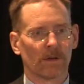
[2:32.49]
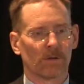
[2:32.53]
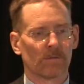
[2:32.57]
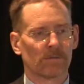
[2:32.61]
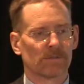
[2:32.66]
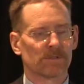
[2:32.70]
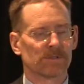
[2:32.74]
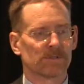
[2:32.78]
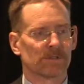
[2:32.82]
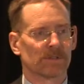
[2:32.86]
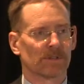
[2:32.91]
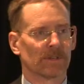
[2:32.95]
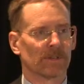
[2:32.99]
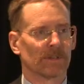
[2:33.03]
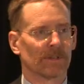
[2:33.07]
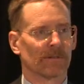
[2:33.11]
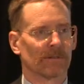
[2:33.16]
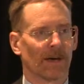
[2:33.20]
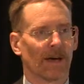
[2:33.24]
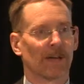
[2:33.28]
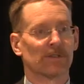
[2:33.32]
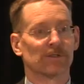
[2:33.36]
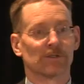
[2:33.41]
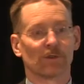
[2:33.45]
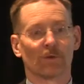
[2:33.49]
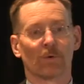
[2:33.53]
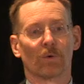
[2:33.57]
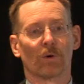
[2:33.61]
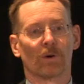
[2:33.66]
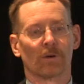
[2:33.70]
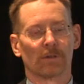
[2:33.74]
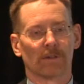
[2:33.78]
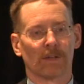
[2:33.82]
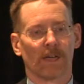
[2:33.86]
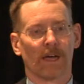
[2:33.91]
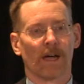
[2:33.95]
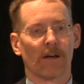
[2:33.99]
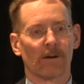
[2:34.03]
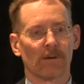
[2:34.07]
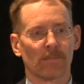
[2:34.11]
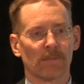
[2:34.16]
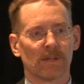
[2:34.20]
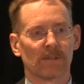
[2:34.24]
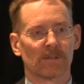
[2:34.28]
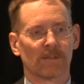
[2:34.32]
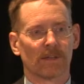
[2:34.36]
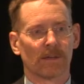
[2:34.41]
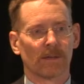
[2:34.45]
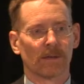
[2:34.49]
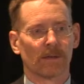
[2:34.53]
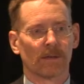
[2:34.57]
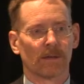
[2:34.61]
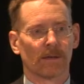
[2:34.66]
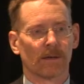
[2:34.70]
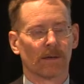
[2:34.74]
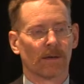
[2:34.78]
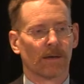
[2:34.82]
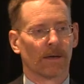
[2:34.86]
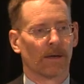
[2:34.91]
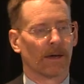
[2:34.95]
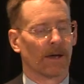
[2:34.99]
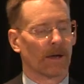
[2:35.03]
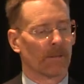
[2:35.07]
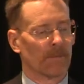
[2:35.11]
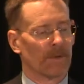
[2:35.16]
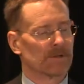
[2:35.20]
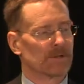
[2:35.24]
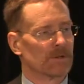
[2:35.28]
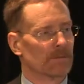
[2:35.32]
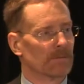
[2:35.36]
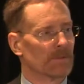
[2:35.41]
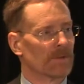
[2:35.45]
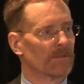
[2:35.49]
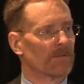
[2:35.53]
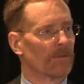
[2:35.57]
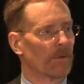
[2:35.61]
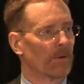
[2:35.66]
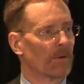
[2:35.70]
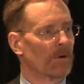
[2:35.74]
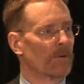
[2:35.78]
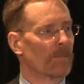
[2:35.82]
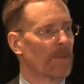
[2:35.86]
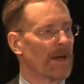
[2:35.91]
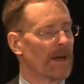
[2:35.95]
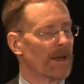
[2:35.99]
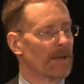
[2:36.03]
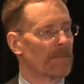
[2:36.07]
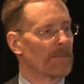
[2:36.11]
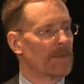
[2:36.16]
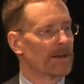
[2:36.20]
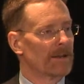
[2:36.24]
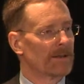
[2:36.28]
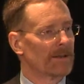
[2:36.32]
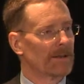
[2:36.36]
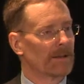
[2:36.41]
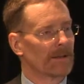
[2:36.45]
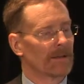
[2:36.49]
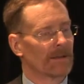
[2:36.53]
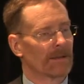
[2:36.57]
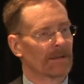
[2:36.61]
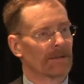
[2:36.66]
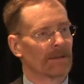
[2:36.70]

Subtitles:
Obviously, age and quality are a big thing. I mentioned before about amenity.